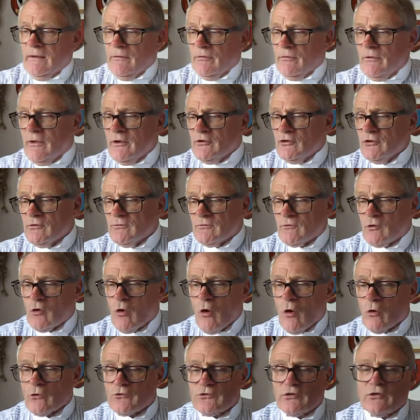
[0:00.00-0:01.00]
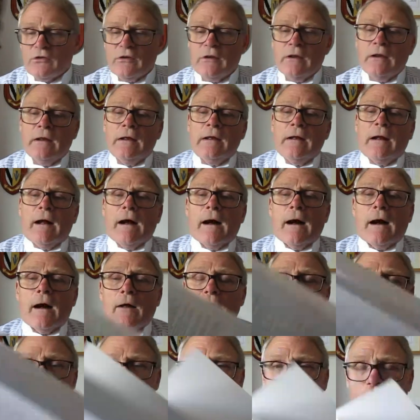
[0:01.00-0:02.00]
then you've got uh,
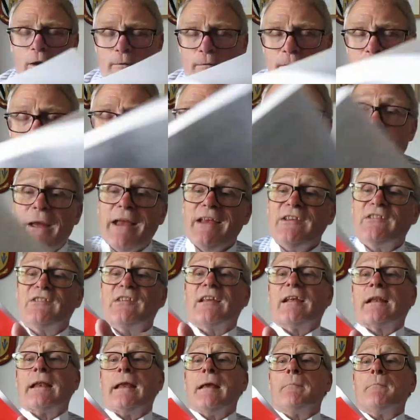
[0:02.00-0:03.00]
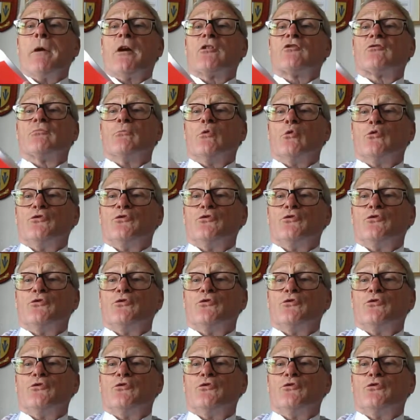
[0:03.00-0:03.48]
the basically a much more